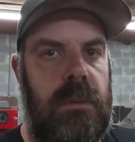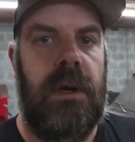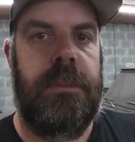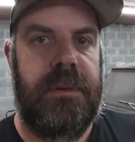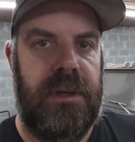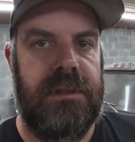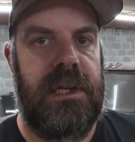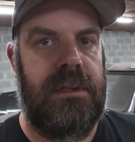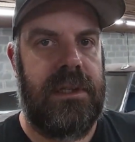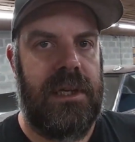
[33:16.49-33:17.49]
wipe it all
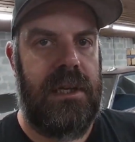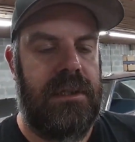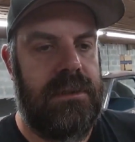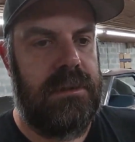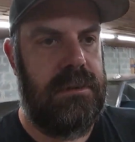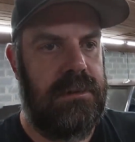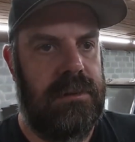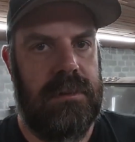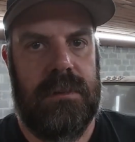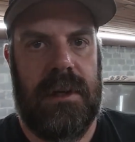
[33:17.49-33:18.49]
down again
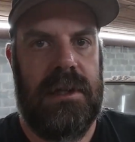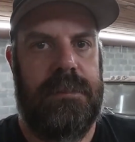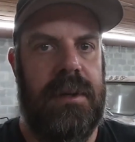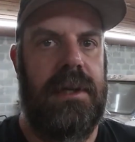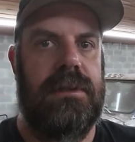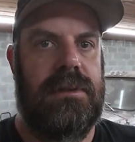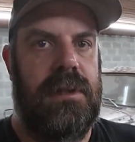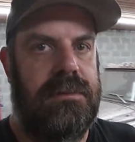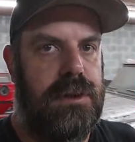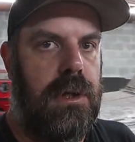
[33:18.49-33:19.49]
while the paint and
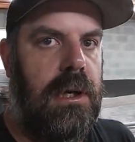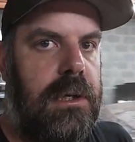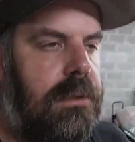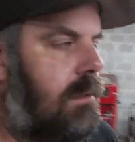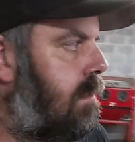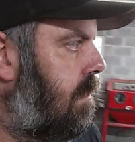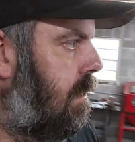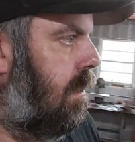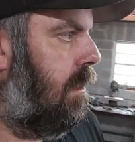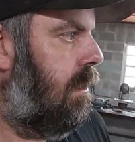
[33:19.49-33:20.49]
stuff's drying.
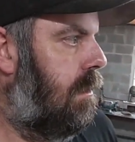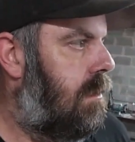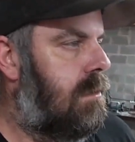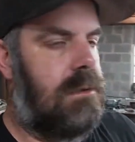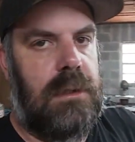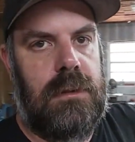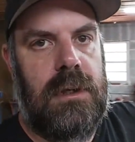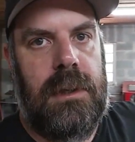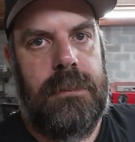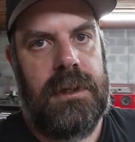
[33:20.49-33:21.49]
So
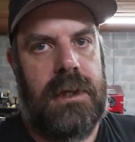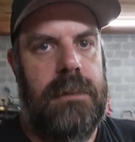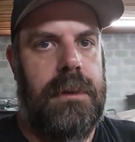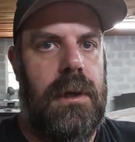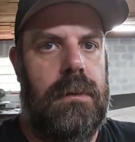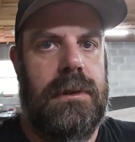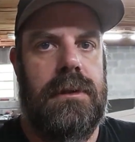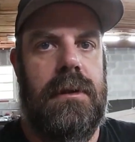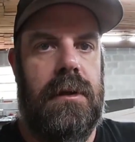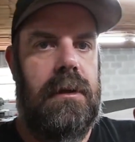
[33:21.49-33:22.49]
I'm gonna keep
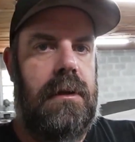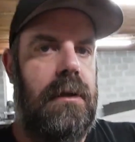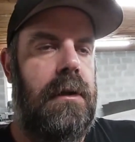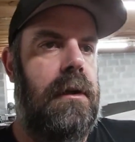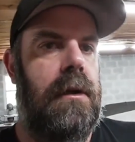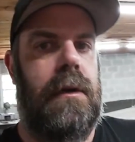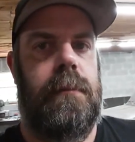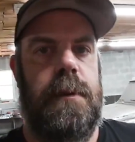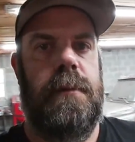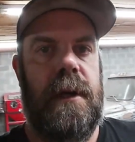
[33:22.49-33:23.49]
going.
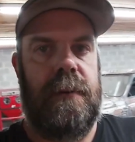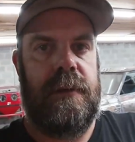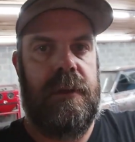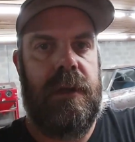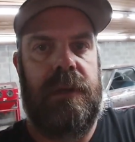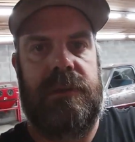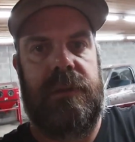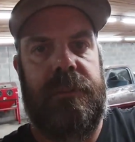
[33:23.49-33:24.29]
I'll be back with you guys in a